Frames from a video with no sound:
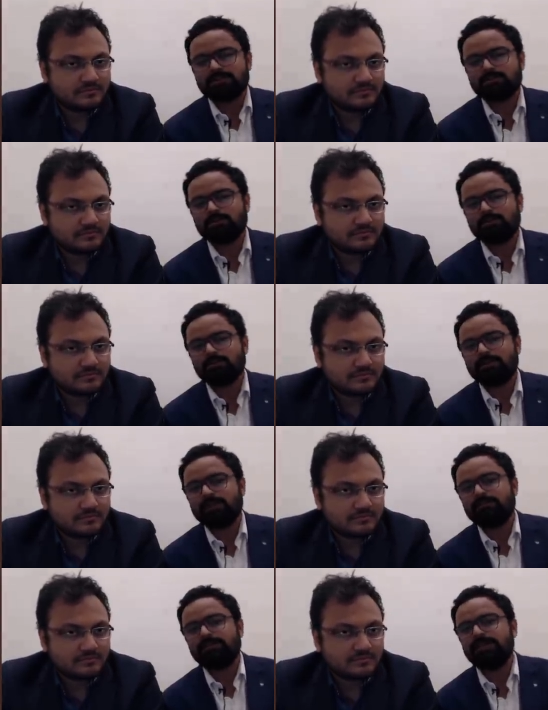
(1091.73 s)
Speaker 1: So rook
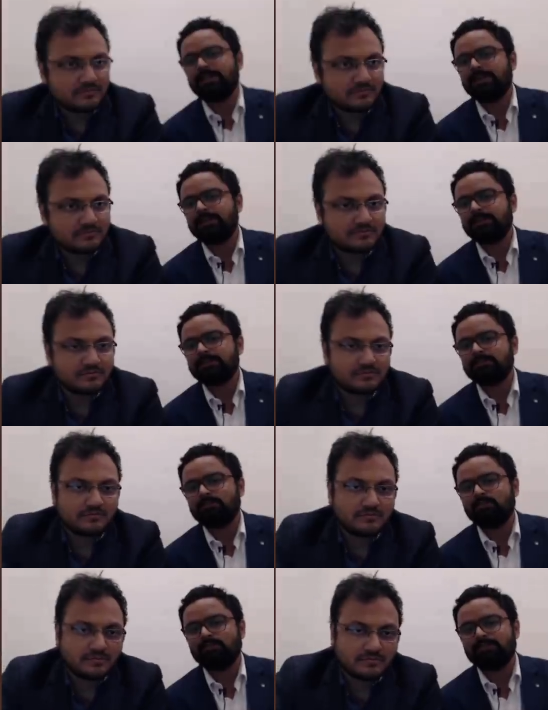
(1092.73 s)
f d8 is a
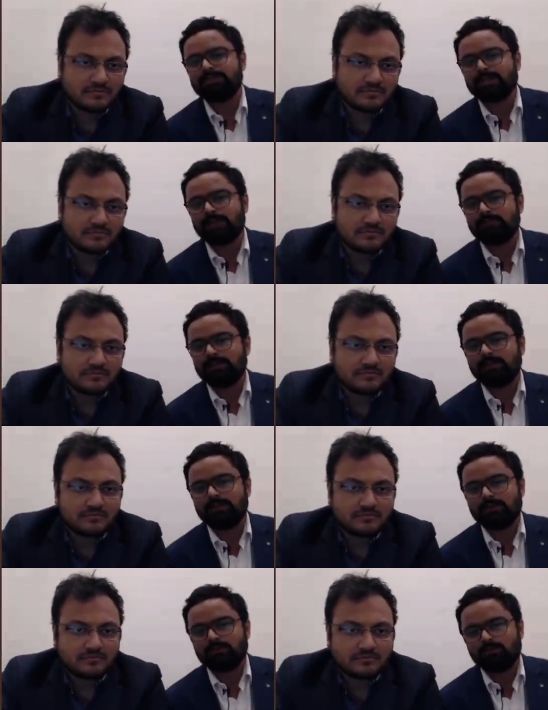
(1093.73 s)
move which I will
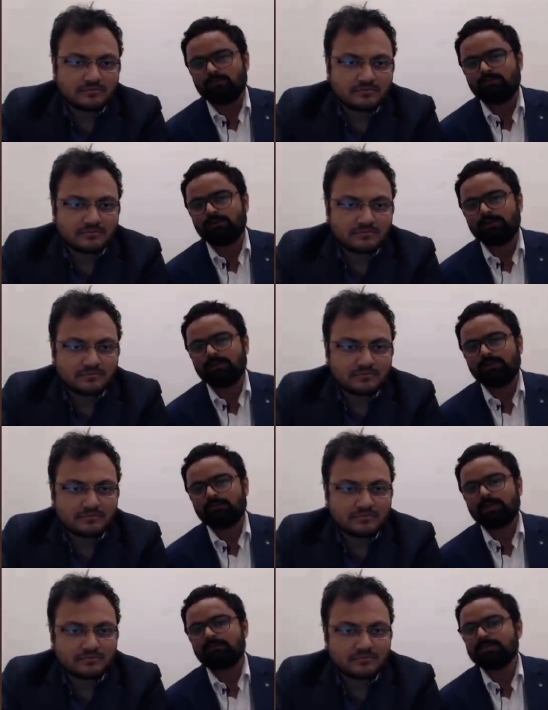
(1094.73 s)
uh, go for
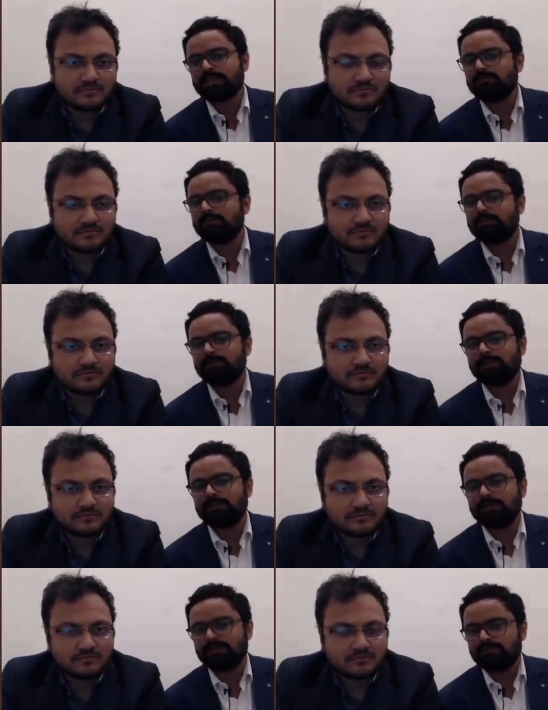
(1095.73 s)
by which I will prepare
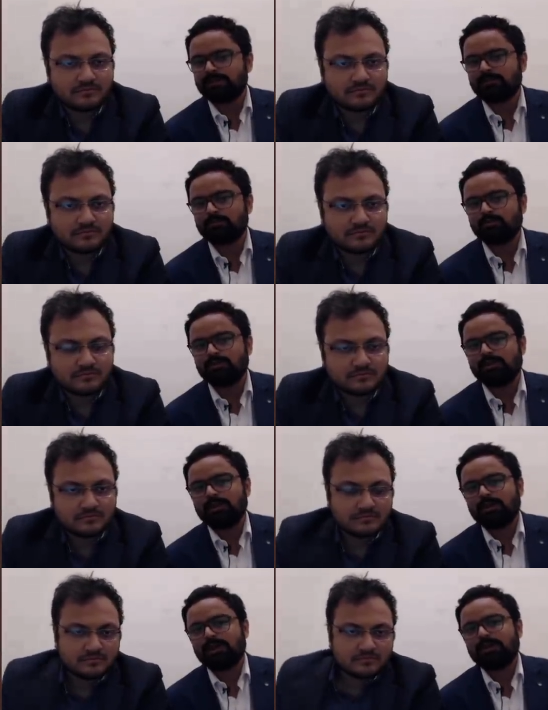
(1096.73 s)
the d5 move
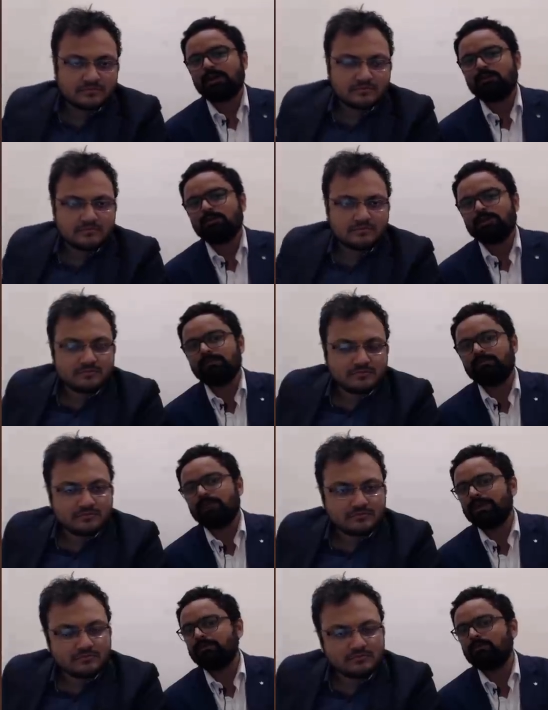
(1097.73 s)
and now if
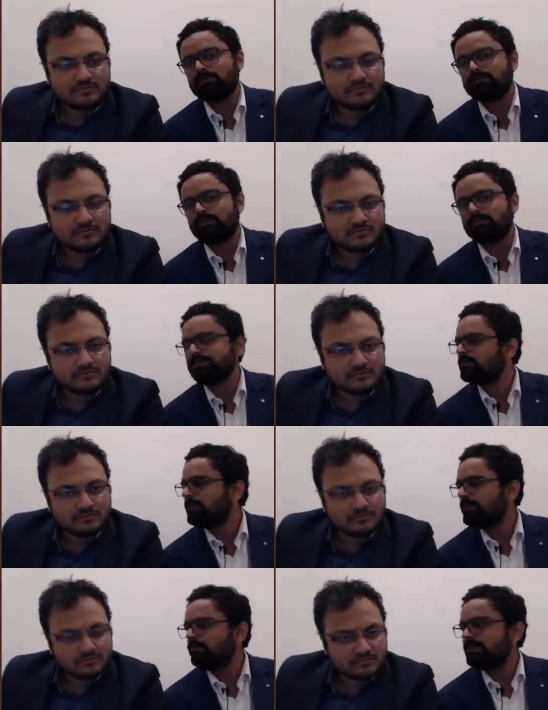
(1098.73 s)
white goes for bishop
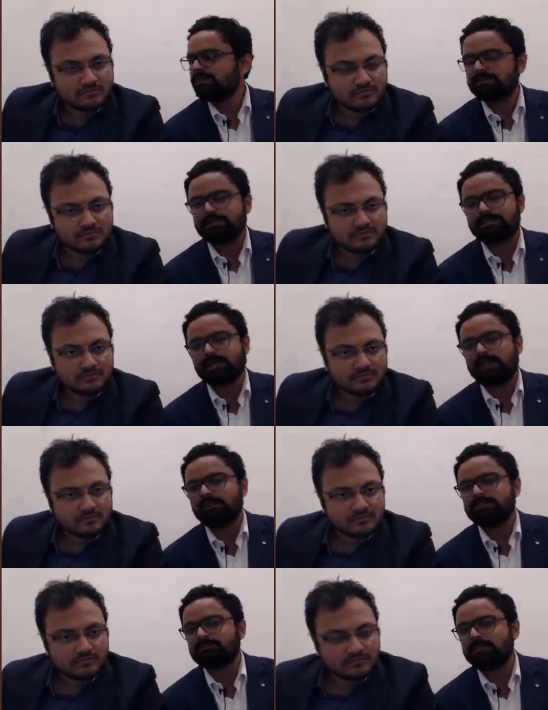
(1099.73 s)
into b6
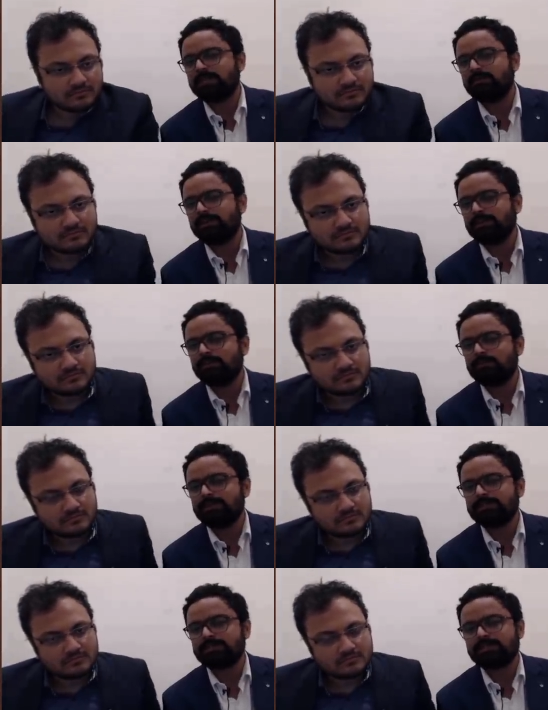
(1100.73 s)
I'll just play queen into
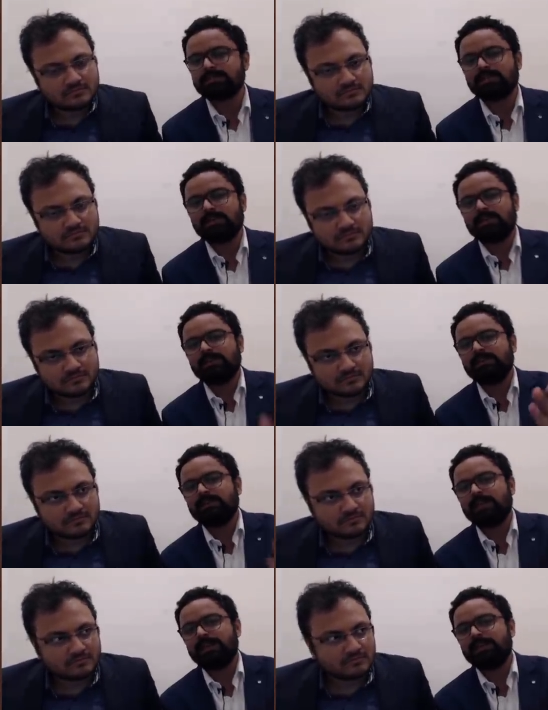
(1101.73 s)
b6 and
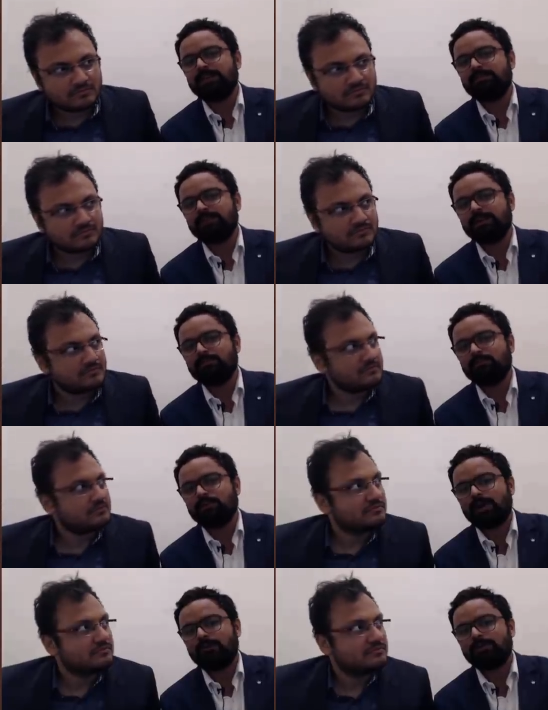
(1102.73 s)
then knight d5
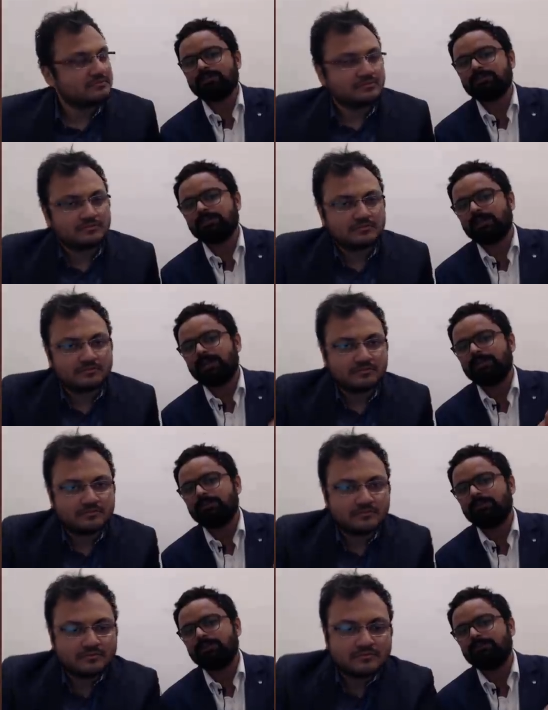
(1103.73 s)
happens then knight
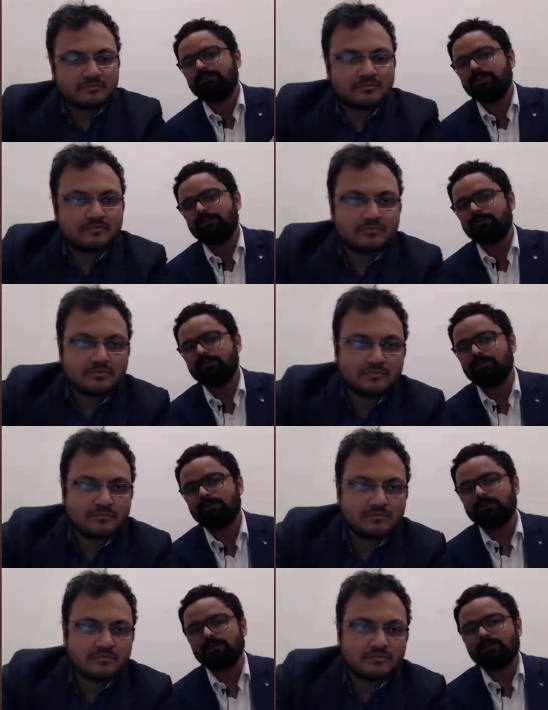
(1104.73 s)
into d5
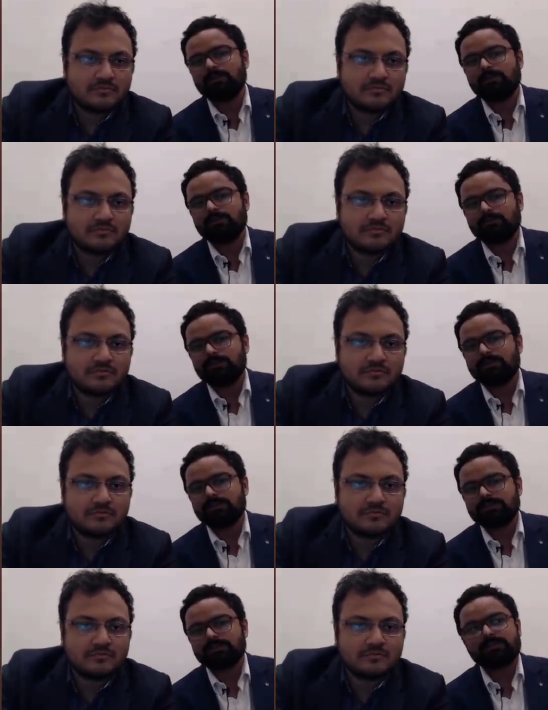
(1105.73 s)

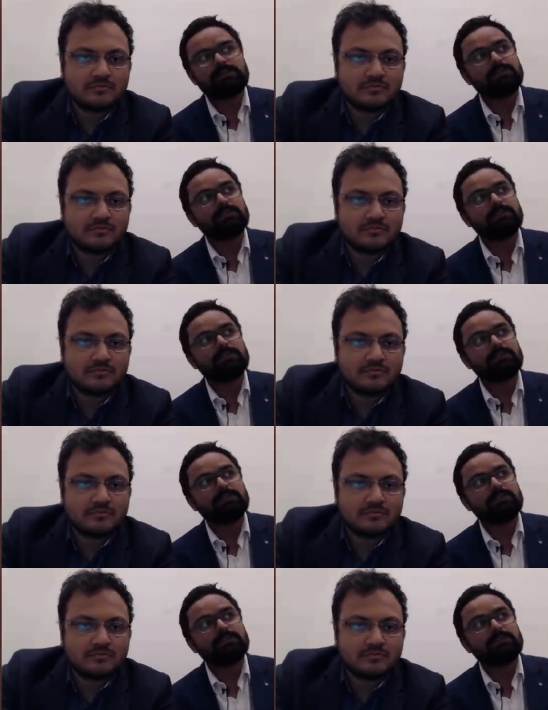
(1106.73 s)
let's say